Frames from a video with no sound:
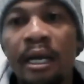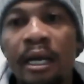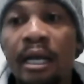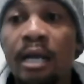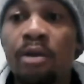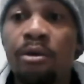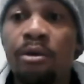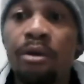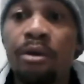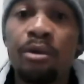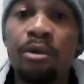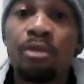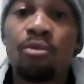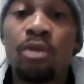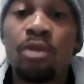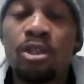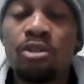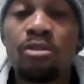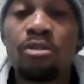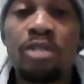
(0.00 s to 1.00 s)
I agree with
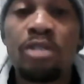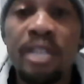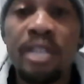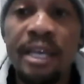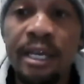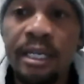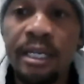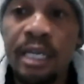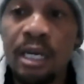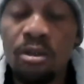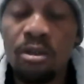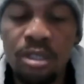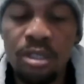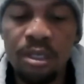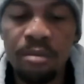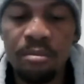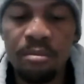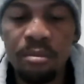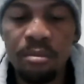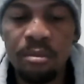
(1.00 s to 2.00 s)
what you're saying now,
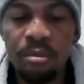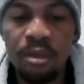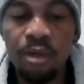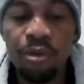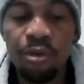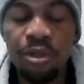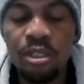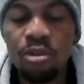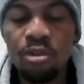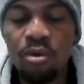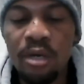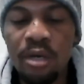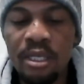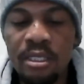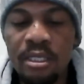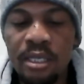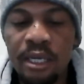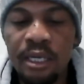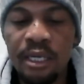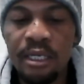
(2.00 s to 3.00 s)
Tim. The reason why I
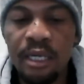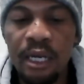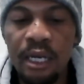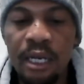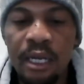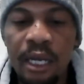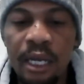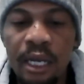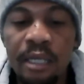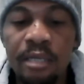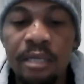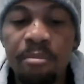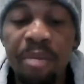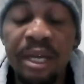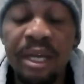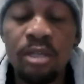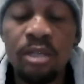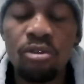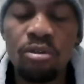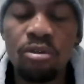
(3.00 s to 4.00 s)
said I
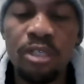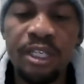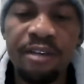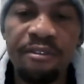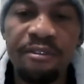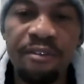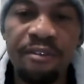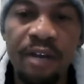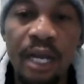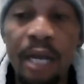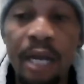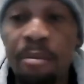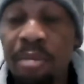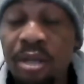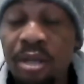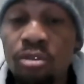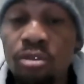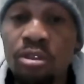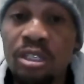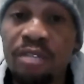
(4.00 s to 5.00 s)
beg to differ, I
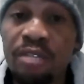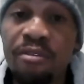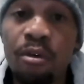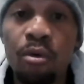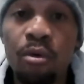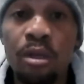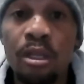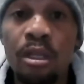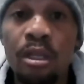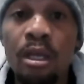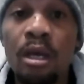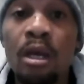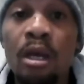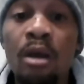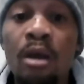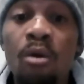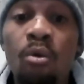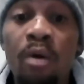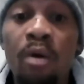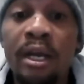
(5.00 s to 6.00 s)
beg to differ with
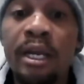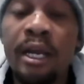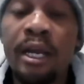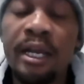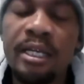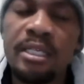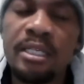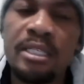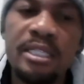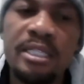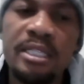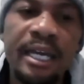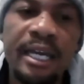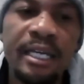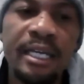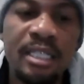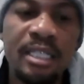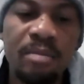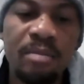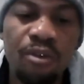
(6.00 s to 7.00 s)
what Eddie's saying
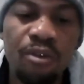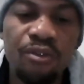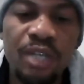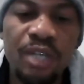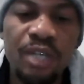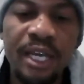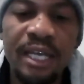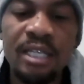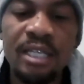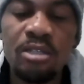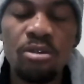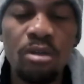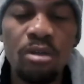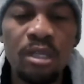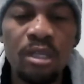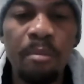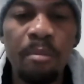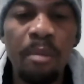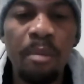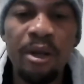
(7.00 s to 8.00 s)
in terms of saying he's
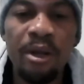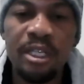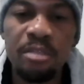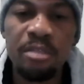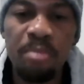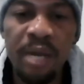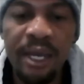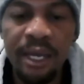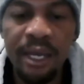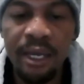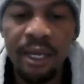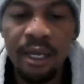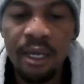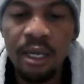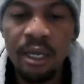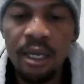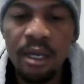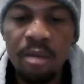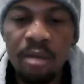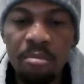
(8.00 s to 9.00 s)
not the Pirates player,
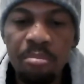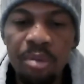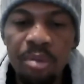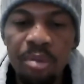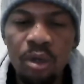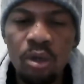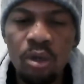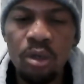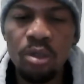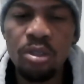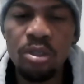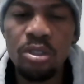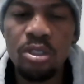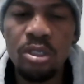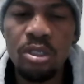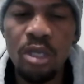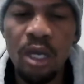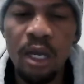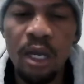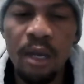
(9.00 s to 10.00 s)

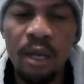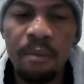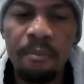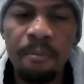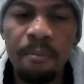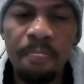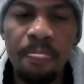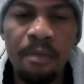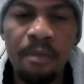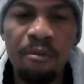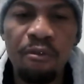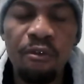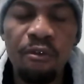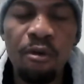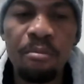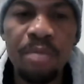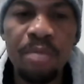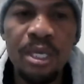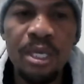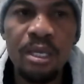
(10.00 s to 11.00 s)
because
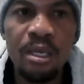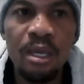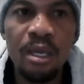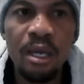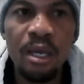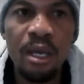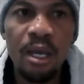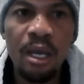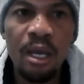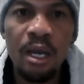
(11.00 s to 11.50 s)
for me,